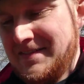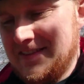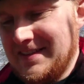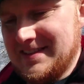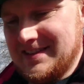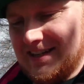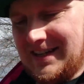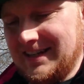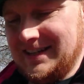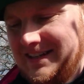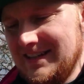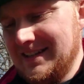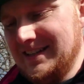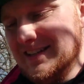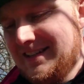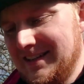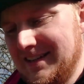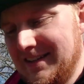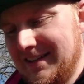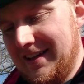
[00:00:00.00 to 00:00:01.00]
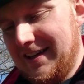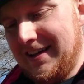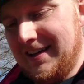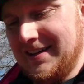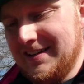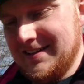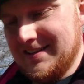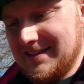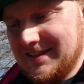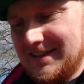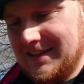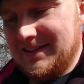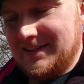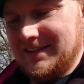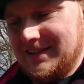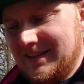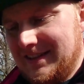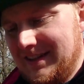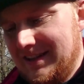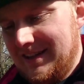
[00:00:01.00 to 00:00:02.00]
Shiny and
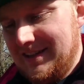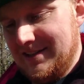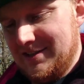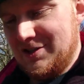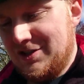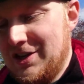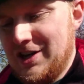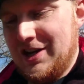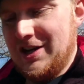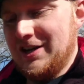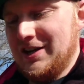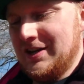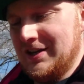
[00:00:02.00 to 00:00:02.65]
age